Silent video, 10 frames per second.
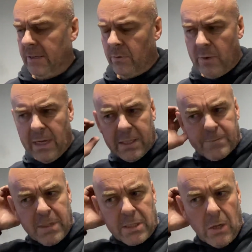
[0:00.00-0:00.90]
while it's
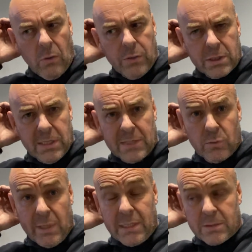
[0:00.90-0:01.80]
been cold this last
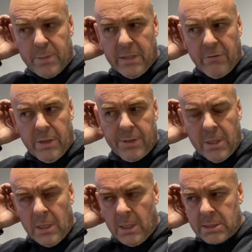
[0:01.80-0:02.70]
week's period,
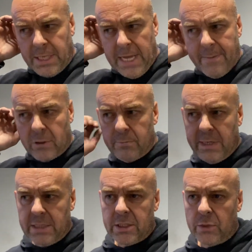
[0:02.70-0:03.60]
it's enabled
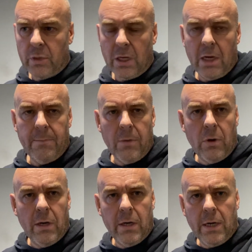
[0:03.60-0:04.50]
me to do a lot
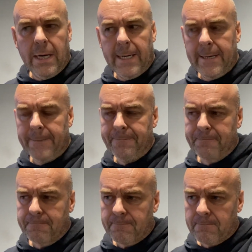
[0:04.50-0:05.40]
more
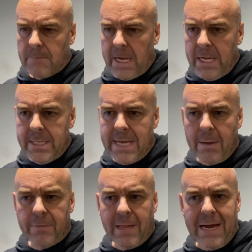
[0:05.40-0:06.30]

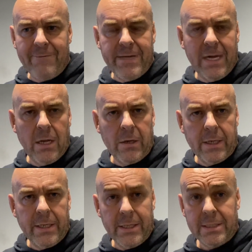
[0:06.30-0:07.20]
in-depth live data
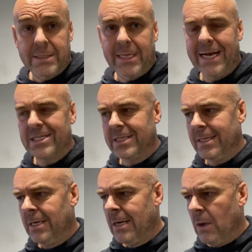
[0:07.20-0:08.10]
logging and see actually
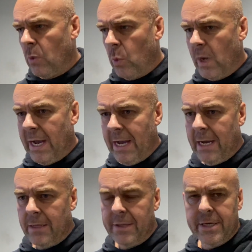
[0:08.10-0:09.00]

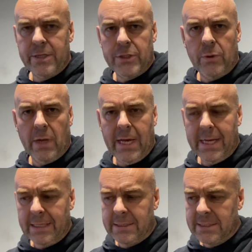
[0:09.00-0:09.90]
where the issue
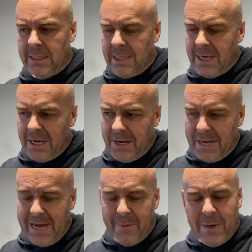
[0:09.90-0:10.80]
lies. And
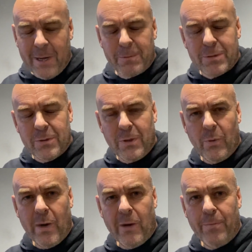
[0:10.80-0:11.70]
I am absolutely
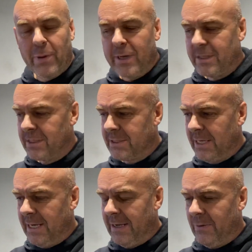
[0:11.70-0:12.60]
well placed to
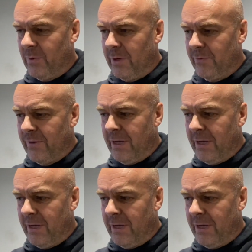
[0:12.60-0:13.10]
say we've